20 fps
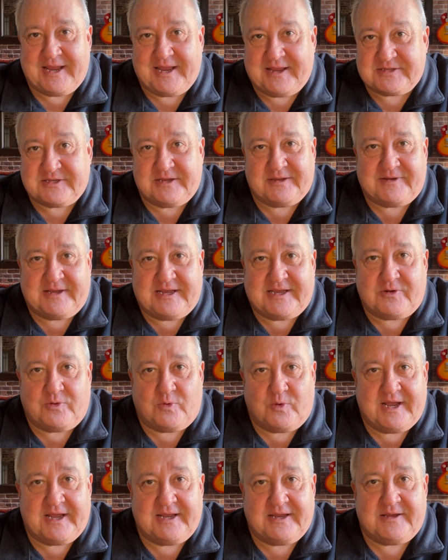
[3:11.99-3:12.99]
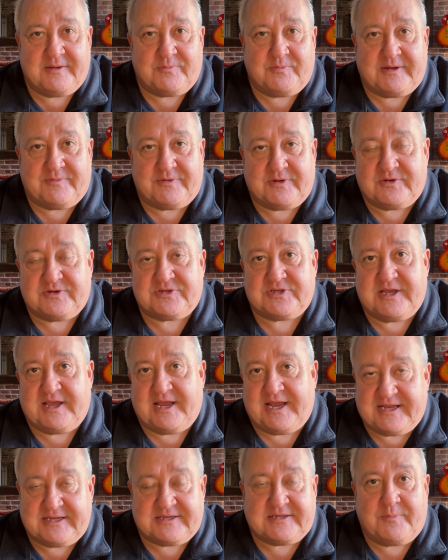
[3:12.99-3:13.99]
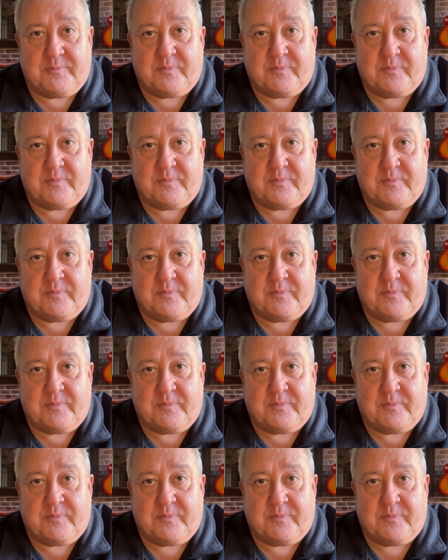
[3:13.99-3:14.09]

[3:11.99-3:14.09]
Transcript: Sophie has quietly revolutionized